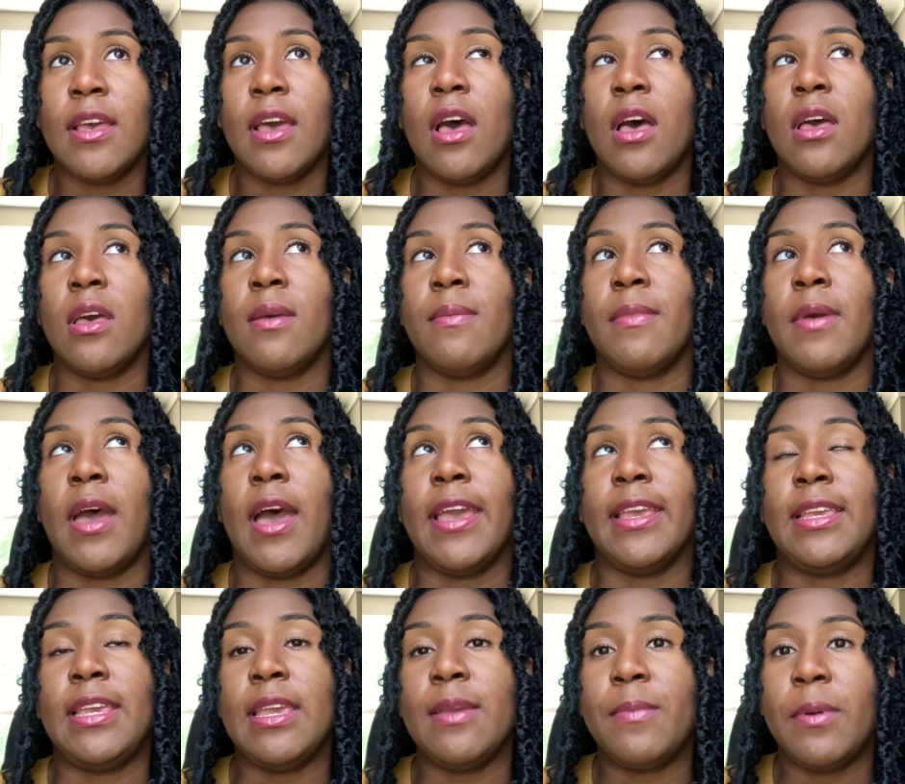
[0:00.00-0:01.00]
I
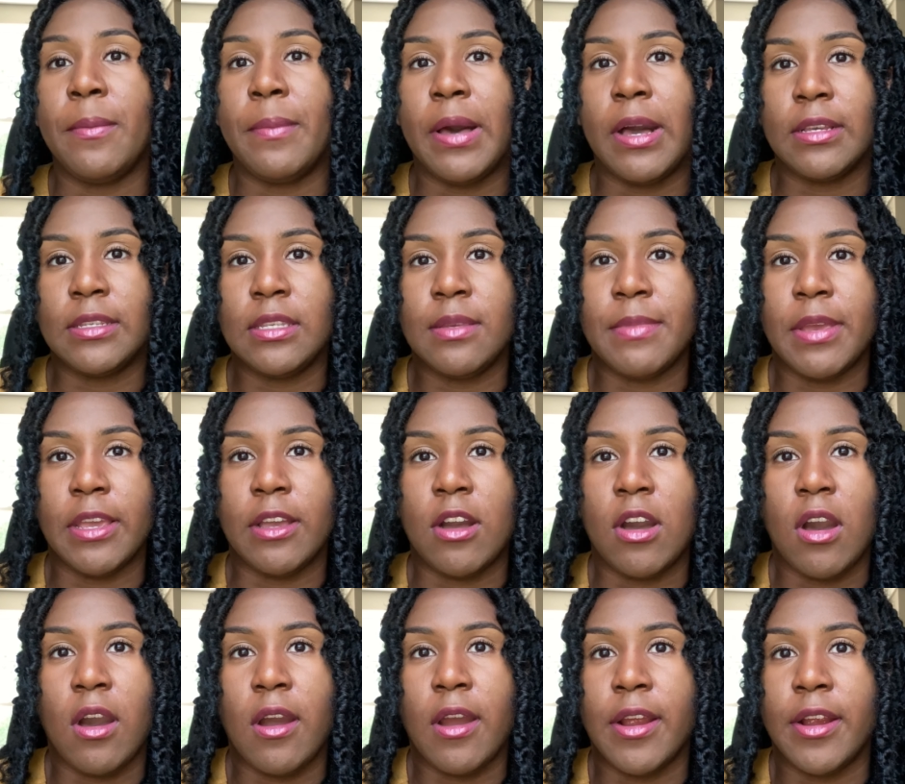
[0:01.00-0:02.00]
keep a box in my
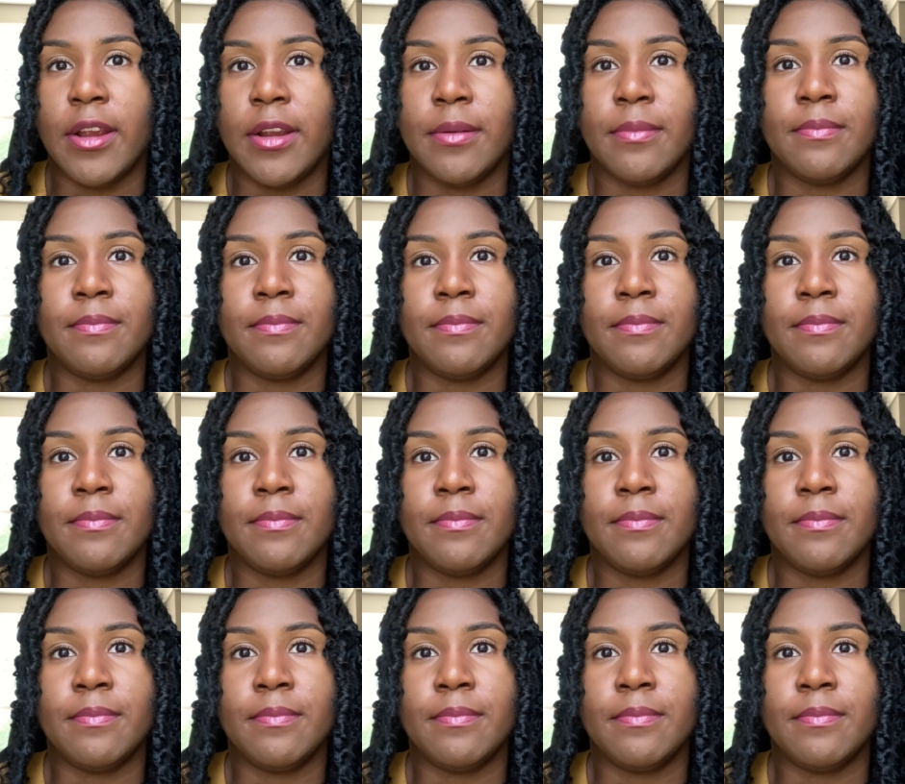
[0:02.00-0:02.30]
car